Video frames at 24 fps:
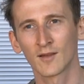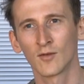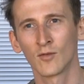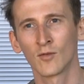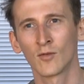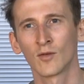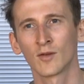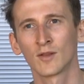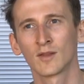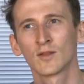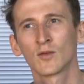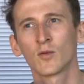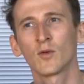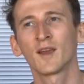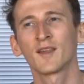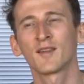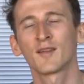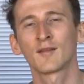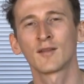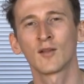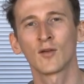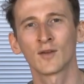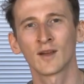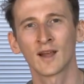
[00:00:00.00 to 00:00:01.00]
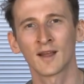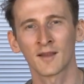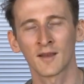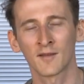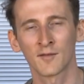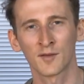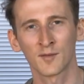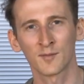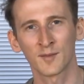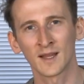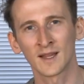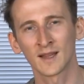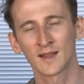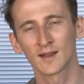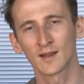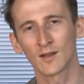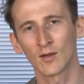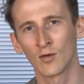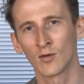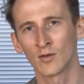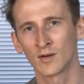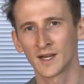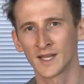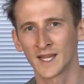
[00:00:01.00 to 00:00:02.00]
or twice as long as I've spent
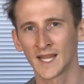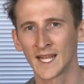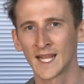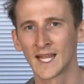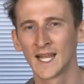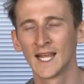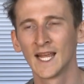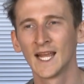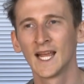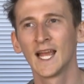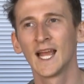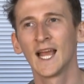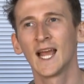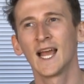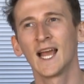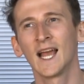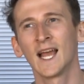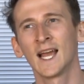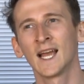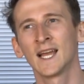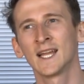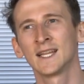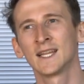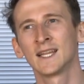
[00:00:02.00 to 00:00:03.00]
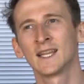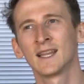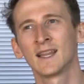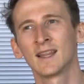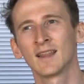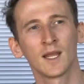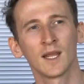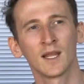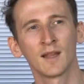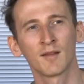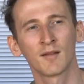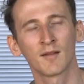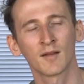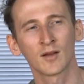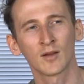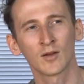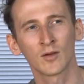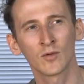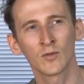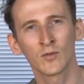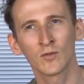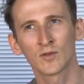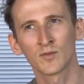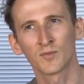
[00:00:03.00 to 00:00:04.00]
already? And it's a
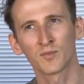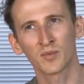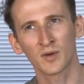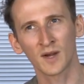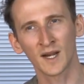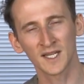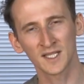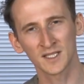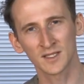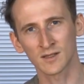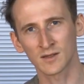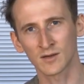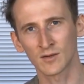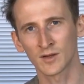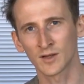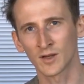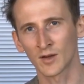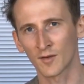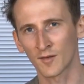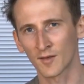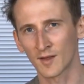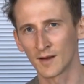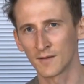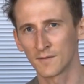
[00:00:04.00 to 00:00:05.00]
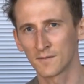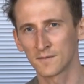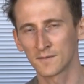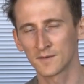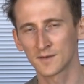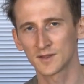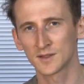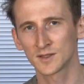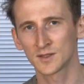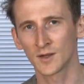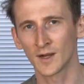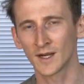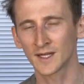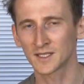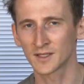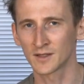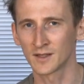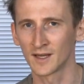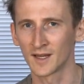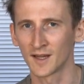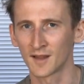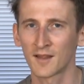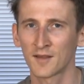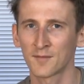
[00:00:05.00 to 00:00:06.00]
good pressure on yourself to
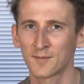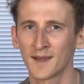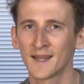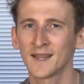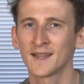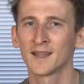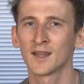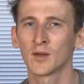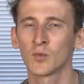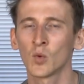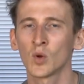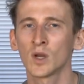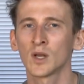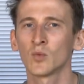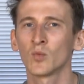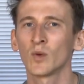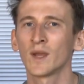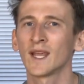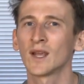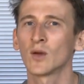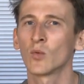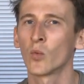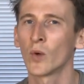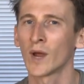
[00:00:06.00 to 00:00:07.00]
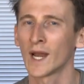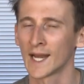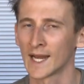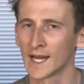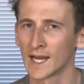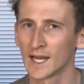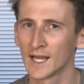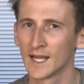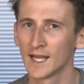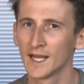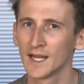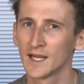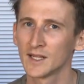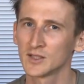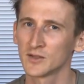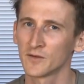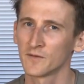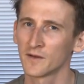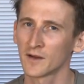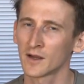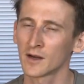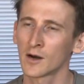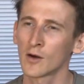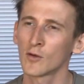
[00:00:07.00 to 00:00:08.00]
actually spend the 1 week well to
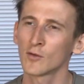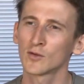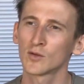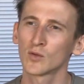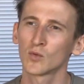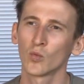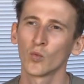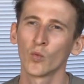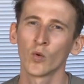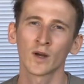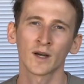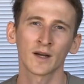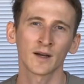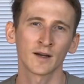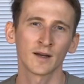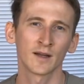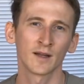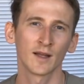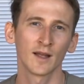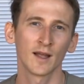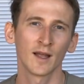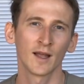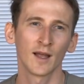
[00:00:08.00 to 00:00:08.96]
figure out whether